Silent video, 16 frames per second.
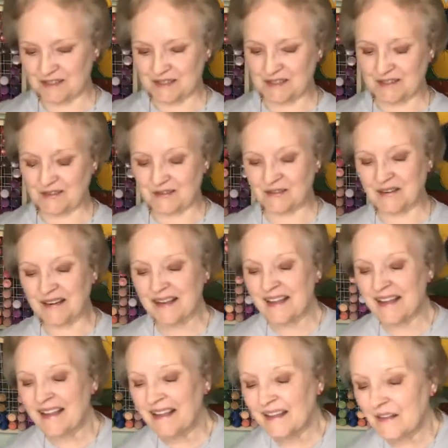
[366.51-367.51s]
so
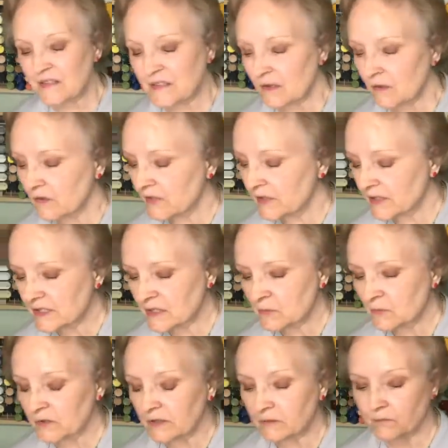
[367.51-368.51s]
so this
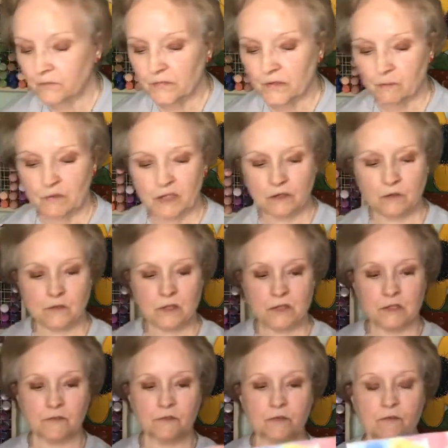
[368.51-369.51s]
one I'm going to use a
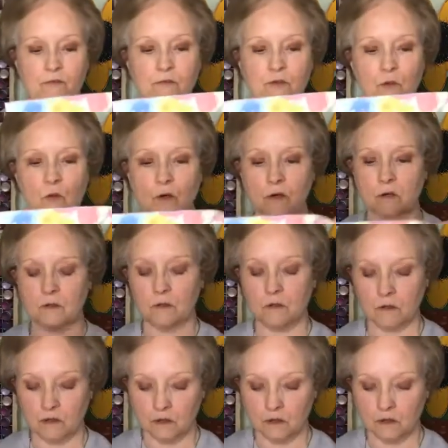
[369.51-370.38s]
different floral